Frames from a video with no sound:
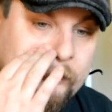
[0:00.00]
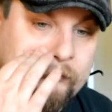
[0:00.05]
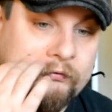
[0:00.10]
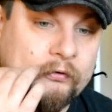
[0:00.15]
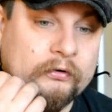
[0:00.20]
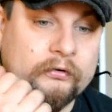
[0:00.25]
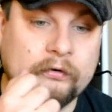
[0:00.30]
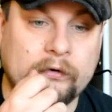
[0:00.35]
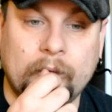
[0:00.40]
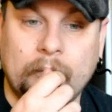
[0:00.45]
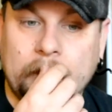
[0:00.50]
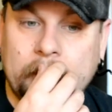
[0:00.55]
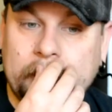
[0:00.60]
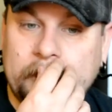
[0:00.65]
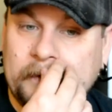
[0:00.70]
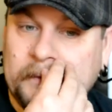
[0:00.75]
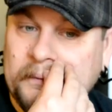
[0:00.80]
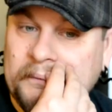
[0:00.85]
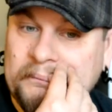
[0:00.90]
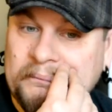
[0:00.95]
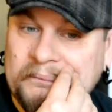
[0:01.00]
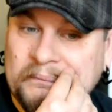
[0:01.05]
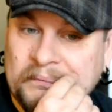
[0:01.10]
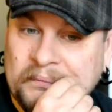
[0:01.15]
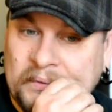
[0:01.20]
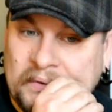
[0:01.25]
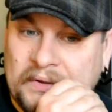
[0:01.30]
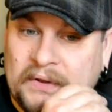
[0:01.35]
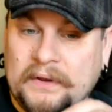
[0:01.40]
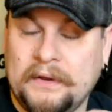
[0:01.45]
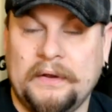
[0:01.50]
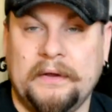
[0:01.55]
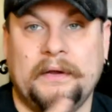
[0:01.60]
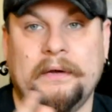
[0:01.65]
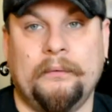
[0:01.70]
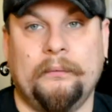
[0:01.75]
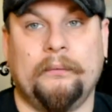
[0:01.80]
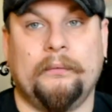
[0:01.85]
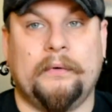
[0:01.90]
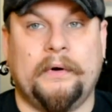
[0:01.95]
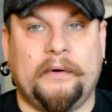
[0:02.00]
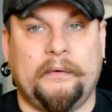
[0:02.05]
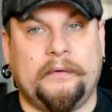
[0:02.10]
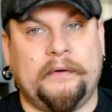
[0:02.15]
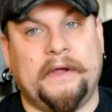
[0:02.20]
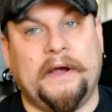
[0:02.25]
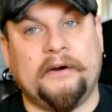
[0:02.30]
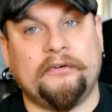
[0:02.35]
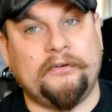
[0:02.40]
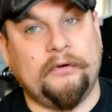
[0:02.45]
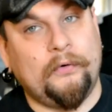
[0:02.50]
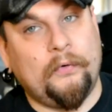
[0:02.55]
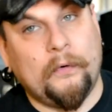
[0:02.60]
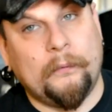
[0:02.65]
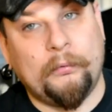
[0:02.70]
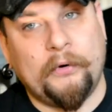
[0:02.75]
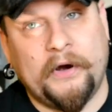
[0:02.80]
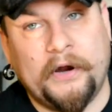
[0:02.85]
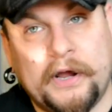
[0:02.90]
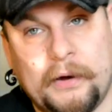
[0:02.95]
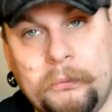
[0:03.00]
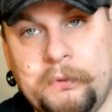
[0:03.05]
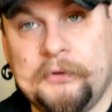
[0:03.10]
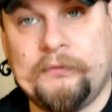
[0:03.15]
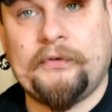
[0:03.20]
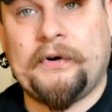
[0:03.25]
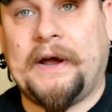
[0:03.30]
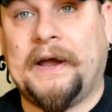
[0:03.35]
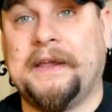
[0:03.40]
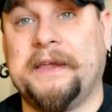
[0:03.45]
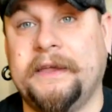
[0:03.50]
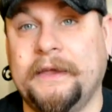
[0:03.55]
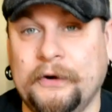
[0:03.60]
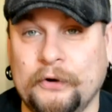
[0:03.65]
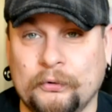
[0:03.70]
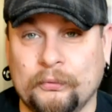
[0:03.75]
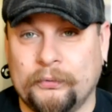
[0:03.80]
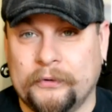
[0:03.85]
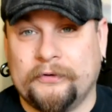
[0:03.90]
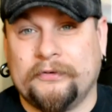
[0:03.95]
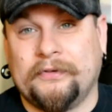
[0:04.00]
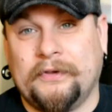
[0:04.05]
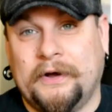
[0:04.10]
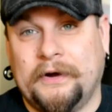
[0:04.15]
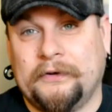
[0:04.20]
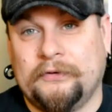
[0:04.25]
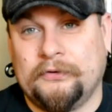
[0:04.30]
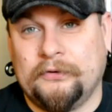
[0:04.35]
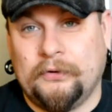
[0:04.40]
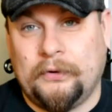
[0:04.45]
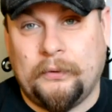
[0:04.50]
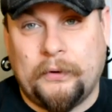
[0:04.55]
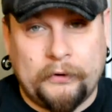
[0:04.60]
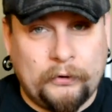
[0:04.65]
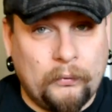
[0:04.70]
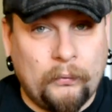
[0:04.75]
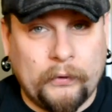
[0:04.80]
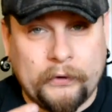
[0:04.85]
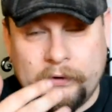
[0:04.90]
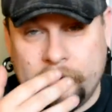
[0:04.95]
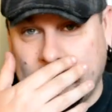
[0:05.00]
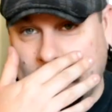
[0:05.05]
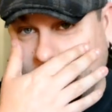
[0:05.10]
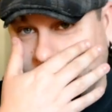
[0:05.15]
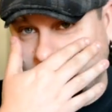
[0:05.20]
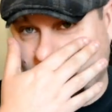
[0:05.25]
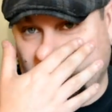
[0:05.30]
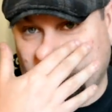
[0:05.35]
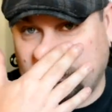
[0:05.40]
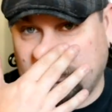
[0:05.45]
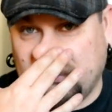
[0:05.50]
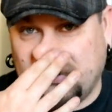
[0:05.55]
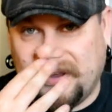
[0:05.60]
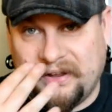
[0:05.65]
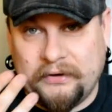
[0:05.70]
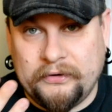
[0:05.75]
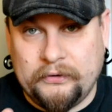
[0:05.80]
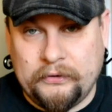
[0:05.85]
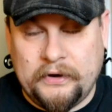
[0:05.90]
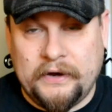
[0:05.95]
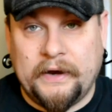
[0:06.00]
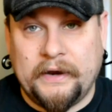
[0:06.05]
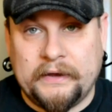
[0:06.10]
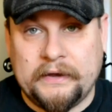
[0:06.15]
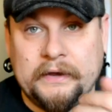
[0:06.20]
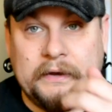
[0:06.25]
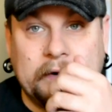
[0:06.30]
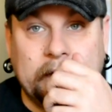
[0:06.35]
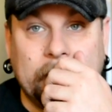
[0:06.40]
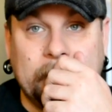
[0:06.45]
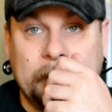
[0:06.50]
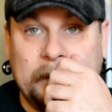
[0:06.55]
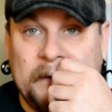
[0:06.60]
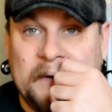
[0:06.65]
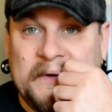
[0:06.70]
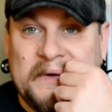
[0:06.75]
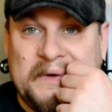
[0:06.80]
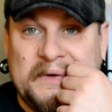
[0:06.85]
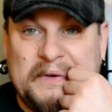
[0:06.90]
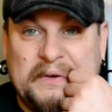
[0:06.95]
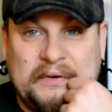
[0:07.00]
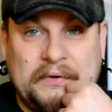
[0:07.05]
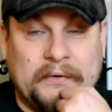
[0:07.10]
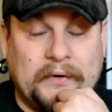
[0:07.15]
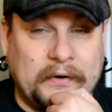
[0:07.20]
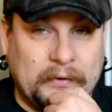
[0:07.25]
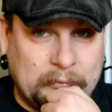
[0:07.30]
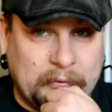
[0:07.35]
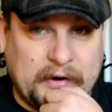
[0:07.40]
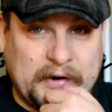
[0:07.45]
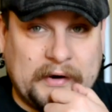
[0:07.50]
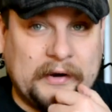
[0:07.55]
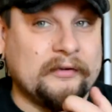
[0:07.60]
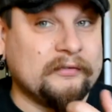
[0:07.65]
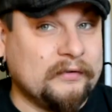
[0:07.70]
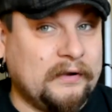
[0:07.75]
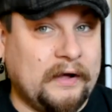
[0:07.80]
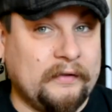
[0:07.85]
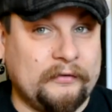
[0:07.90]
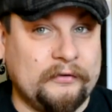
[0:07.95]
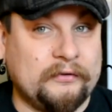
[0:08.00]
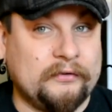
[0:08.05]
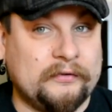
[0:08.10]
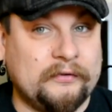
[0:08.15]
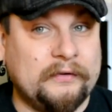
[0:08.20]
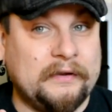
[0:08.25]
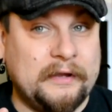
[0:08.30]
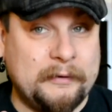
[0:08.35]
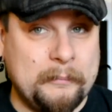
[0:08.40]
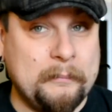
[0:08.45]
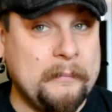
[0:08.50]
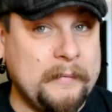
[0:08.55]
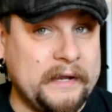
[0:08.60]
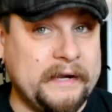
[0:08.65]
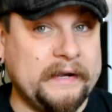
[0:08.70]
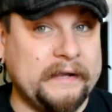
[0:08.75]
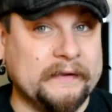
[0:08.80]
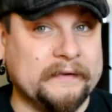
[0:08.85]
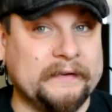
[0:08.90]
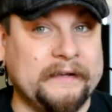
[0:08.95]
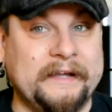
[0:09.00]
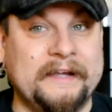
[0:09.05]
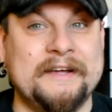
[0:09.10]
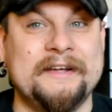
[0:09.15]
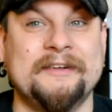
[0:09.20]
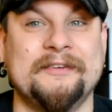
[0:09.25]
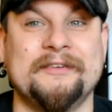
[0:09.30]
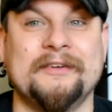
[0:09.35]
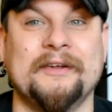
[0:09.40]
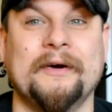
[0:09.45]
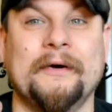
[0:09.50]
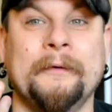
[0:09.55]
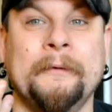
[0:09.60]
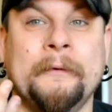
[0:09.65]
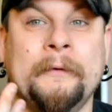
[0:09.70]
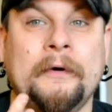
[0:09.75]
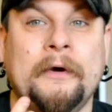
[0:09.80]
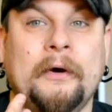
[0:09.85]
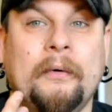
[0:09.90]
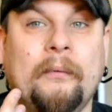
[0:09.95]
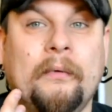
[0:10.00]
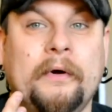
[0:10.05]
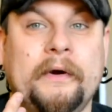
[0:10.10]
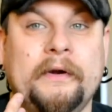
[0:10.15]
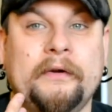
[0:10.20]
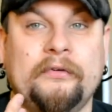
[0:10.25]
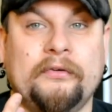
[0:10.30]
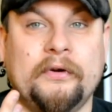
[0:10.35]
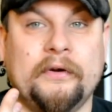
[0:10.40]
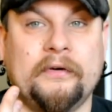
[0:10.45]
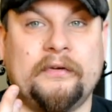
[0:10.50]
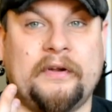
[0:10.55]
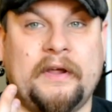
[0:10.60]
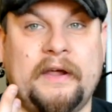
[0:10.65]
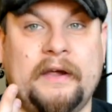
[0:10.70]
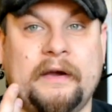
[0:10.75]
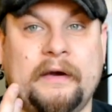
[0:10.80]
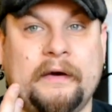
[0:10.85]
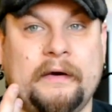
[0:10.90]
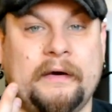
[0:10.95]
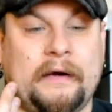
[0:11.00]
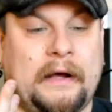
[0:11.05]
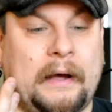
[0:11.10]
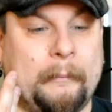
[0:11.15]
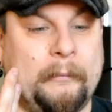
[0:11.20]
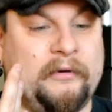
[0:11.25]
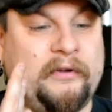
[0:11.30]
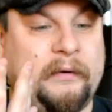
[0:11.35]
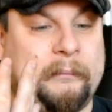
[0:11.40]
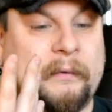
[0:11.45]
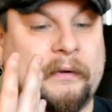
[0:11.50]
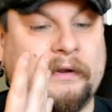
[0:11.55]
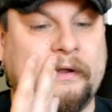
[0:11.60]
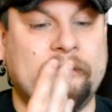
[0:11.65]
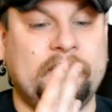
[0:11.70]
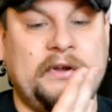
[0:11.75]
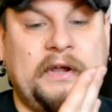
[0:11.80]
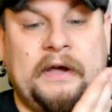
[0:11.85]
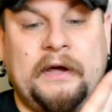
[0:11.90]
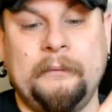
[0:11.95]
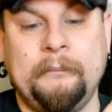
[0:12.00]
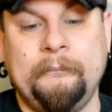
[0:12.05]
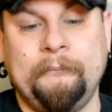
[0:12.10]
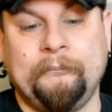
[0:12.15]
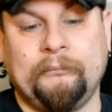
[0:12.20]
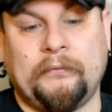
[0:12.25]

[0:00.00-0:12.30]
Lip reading: First thing you want to do, he actually incorporated a couple different Aikido wrist locks. So I know one of you guys mentioned that you did Aikido. You're going to recognize a lot of this immediately. So what it is, you're going to take, I'm going to take my left hand